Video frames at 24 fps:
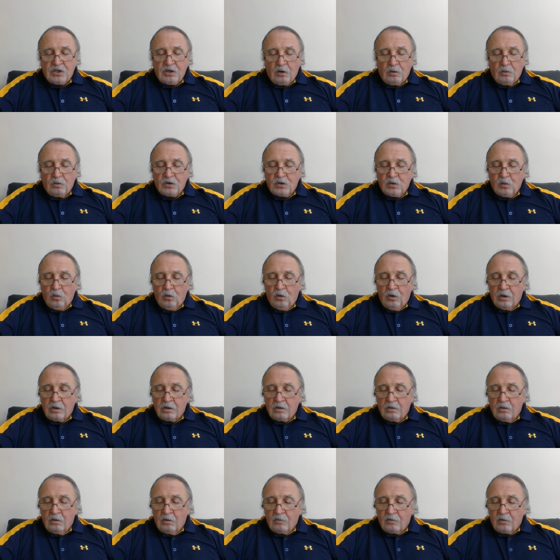there was
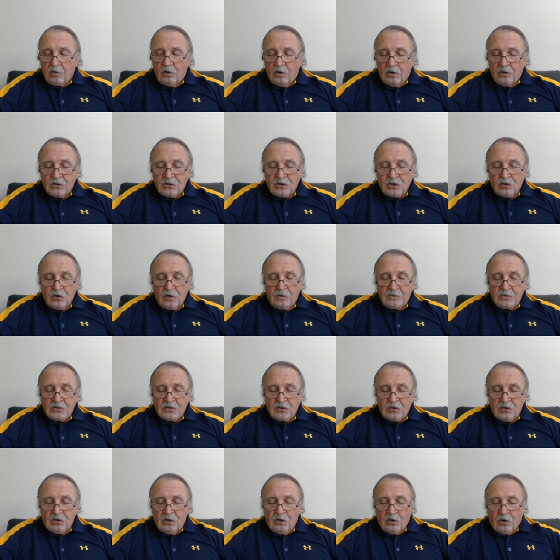water over all the surface
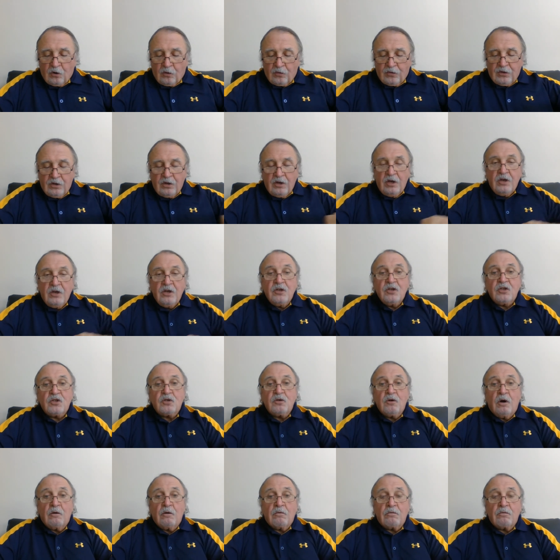of the earth. So it